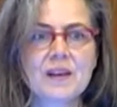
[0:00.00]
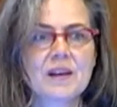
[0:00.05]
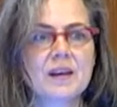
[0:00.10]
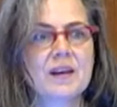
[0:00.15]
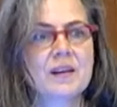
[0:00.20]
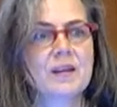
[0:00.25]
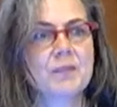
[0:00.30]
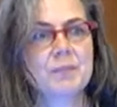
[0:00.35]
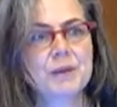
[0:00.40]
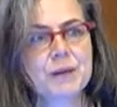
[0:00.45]

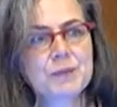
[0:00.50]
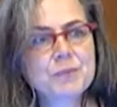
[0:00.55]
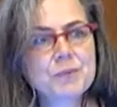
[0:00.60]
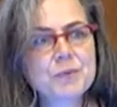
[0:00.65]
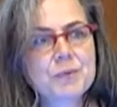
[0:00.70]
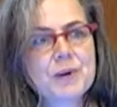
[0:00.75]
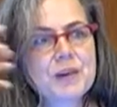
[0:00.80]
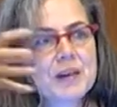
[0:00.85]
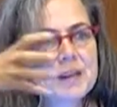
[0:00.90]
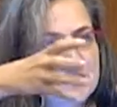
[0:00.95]
uh, big
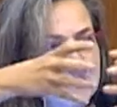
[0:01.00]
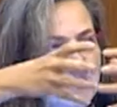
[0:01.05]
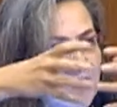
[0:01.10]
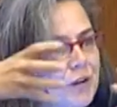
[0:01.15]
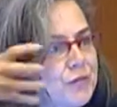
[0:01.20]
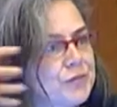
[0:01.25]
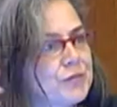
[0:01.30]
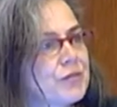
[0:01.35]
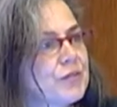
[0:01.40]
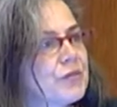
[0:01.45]
parade
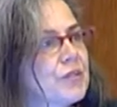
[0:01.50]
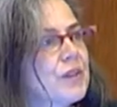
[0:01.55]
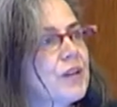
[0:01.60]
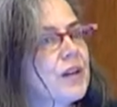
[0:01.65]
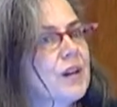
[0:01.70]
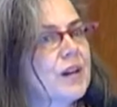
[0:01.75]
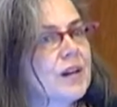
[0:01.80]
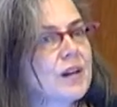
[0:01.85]
after